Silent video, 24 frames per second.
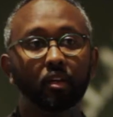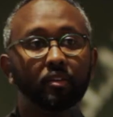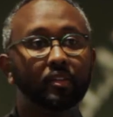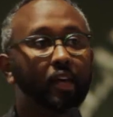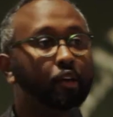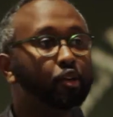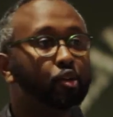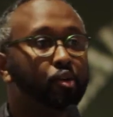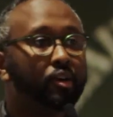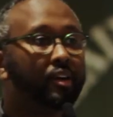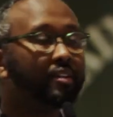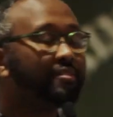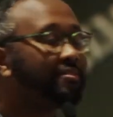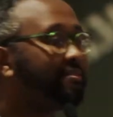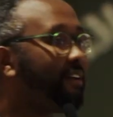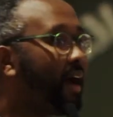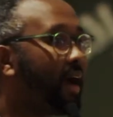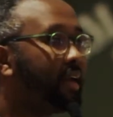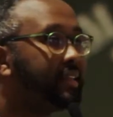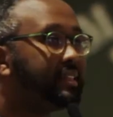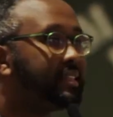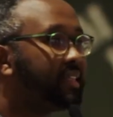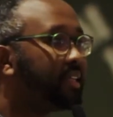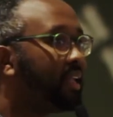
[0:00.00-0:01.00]
that you can
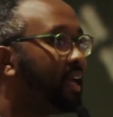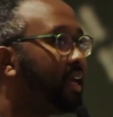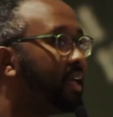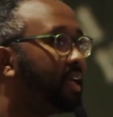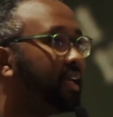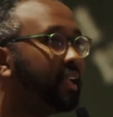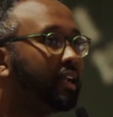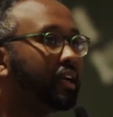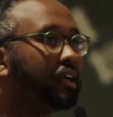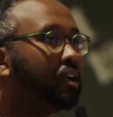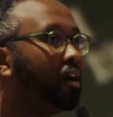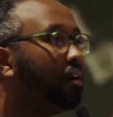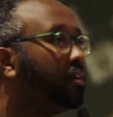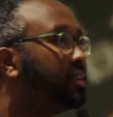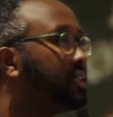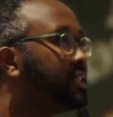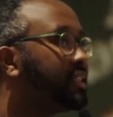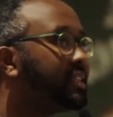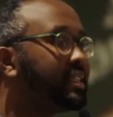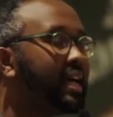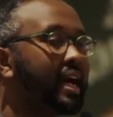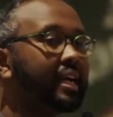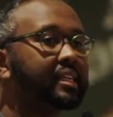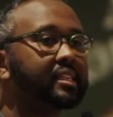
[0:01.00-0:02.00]
find today in a
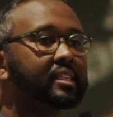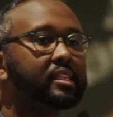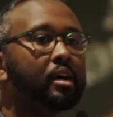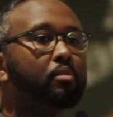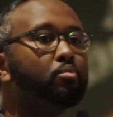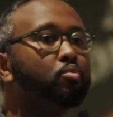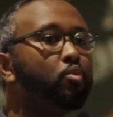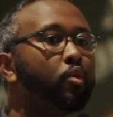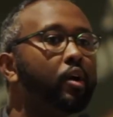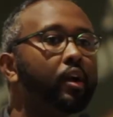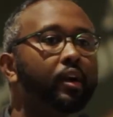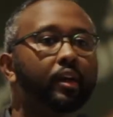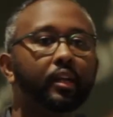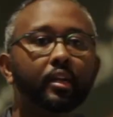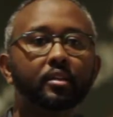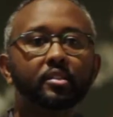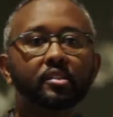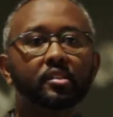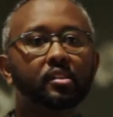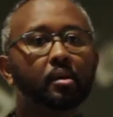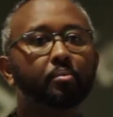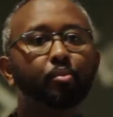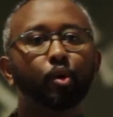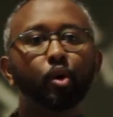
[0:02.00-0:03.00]
cul-de-sac somewhere in a
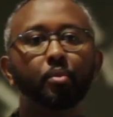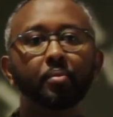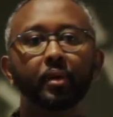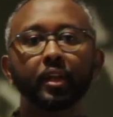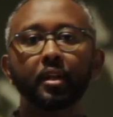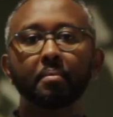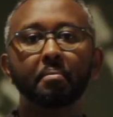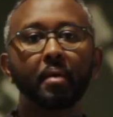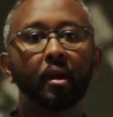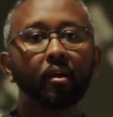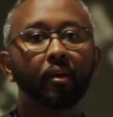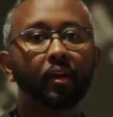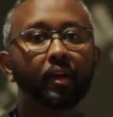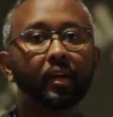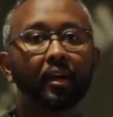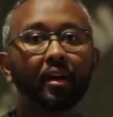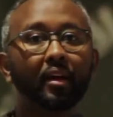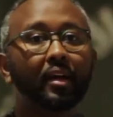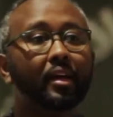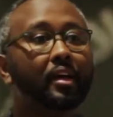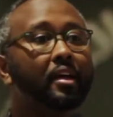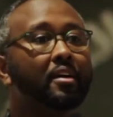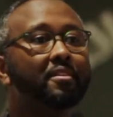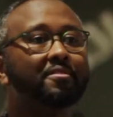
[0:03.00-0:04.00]
suburban
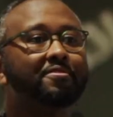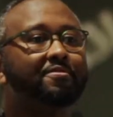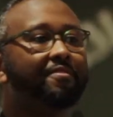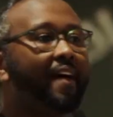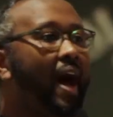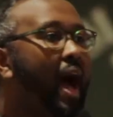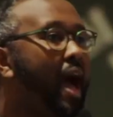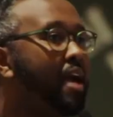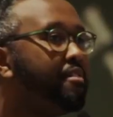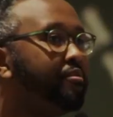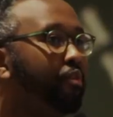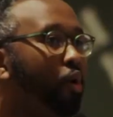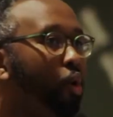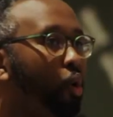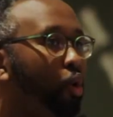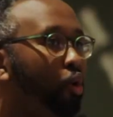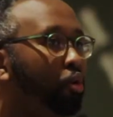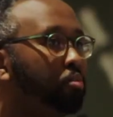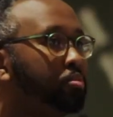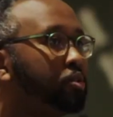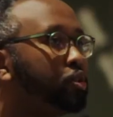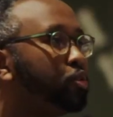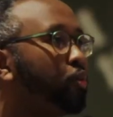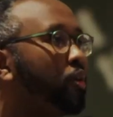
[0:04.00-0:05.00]
America, 5
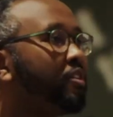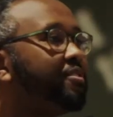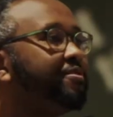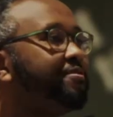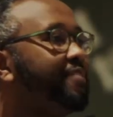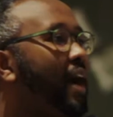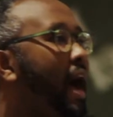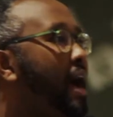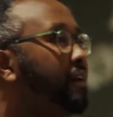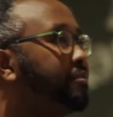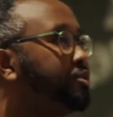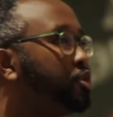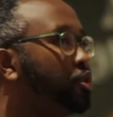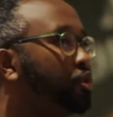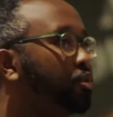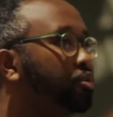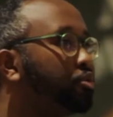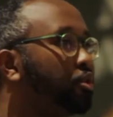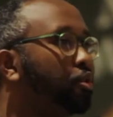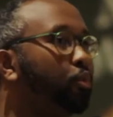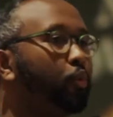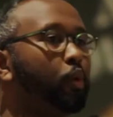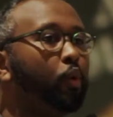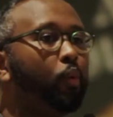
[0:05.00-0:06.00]
homes where 5
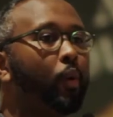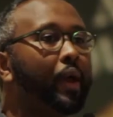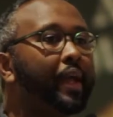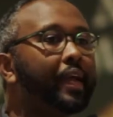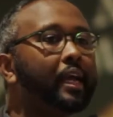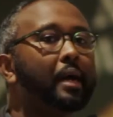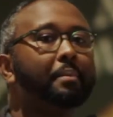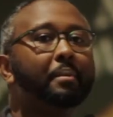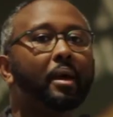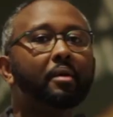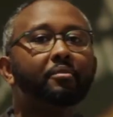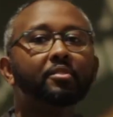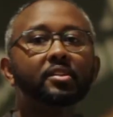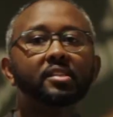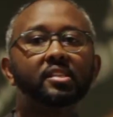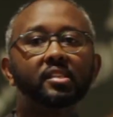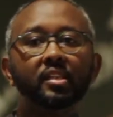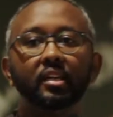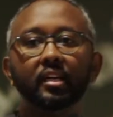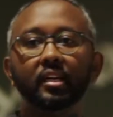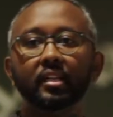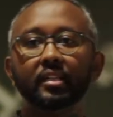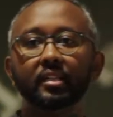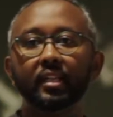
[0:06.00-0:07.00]
children will wake up every
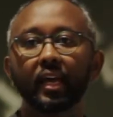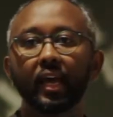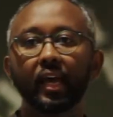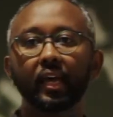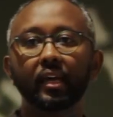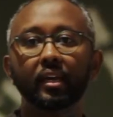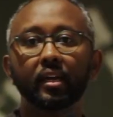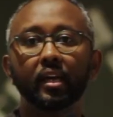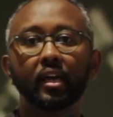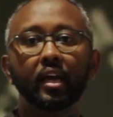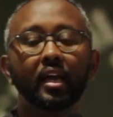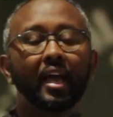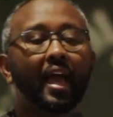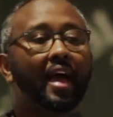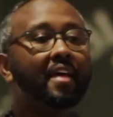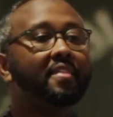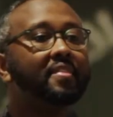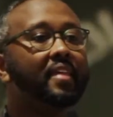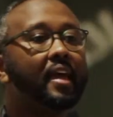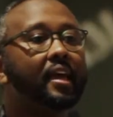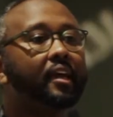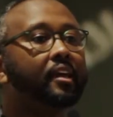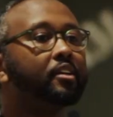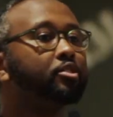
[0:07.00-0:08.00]
single day
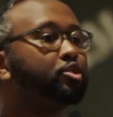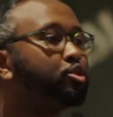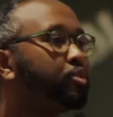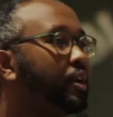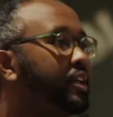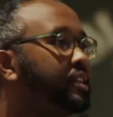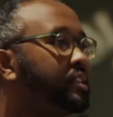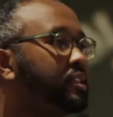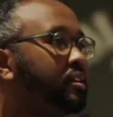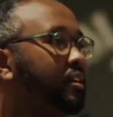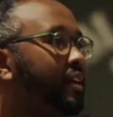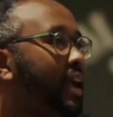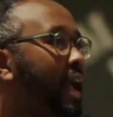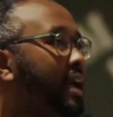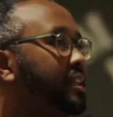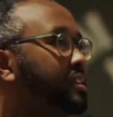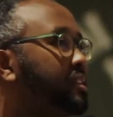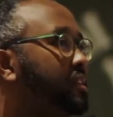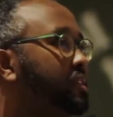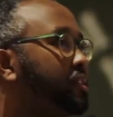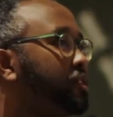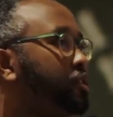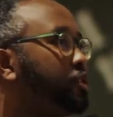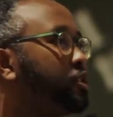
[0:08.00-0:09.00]
and they can trace their
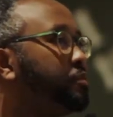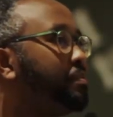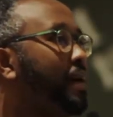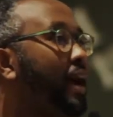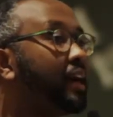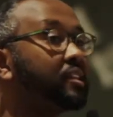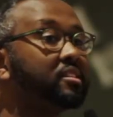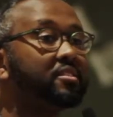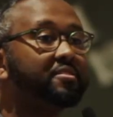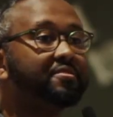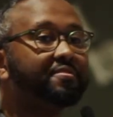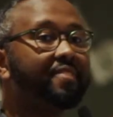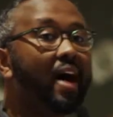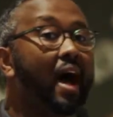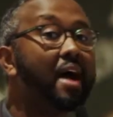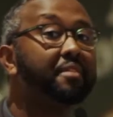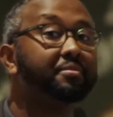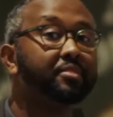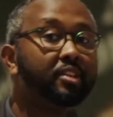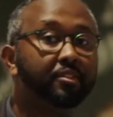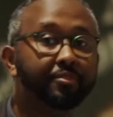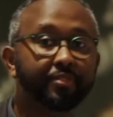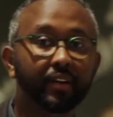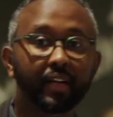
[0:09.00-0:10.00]
ancestors back to
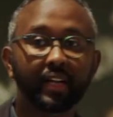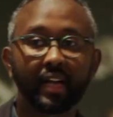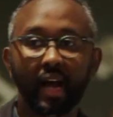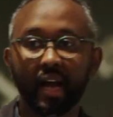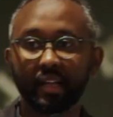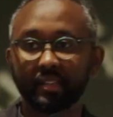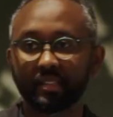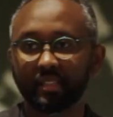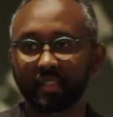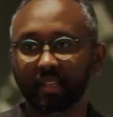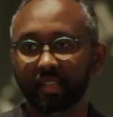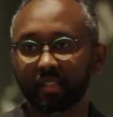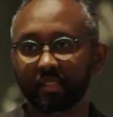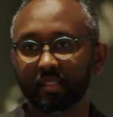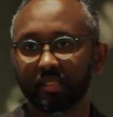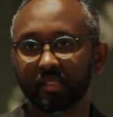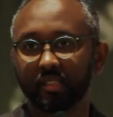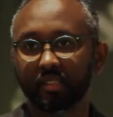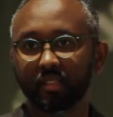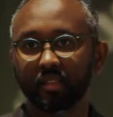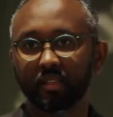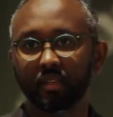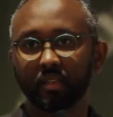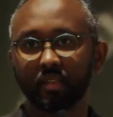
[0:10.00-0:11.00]
5 different
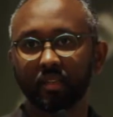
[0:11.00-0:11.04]
continents.